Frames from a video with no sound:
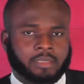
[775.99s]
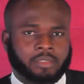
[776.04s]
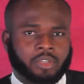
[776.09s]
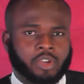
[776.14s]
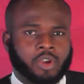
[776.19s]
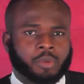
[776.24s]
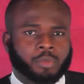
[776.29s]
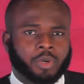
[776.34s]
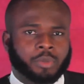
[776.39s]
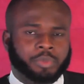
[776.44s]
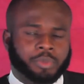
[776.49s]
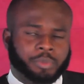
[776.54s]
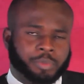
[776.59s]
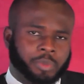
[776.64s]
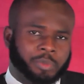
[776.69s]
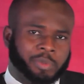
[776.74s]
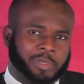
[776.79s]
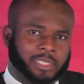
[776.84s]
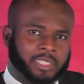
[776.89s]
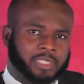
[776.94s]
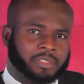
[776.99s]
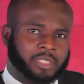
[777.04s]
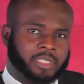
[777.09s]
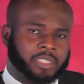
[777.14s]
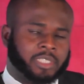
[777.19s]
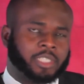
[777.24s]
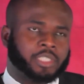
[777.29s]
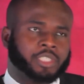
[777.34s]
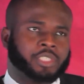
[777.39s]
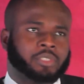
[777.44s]
come up in property
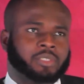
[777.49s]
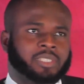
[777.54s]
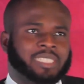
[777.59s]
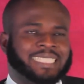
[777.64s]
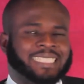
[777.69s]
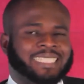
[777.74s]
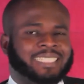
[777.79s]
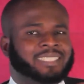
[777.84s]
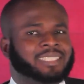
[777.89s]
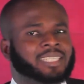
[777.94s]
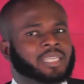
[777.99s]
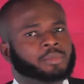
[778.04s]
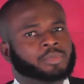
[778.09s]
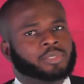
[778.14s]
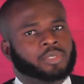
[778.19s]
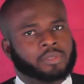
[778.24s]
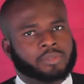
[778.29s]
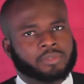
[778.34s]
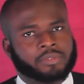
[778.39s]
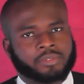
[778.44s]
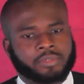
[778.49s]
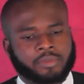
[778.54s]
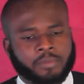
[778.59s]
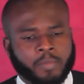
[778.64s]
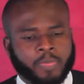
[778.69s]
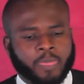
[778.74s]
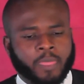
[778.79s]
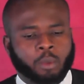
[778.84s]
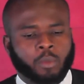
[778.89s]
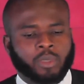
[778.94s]
transaction is in terms of
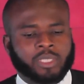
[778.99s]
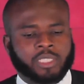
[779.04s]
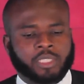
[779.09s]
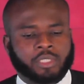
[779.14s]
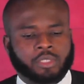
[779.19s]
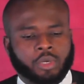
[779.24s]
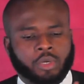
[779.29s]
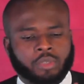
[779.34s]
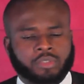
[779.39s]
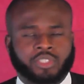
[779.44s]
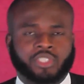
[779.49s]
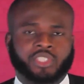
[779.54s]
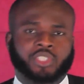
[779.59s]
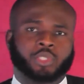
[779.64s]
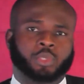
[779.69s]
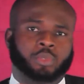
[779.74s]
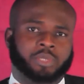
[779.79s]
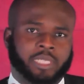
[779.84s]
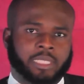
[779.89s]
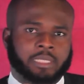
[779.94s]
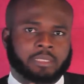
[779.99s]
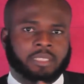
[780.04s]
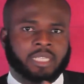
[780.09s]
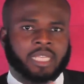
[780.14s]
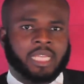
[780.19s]
what is called zoning.